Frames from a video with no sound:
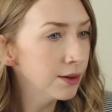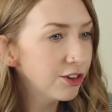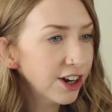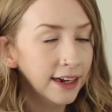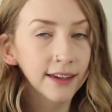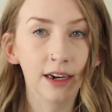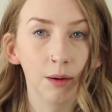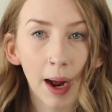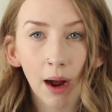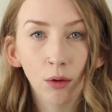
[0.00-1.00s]
chatting
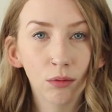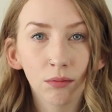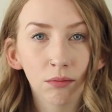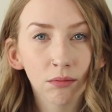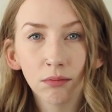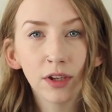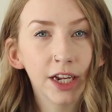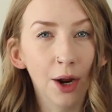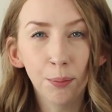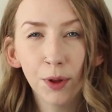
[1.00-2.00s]
about, you know,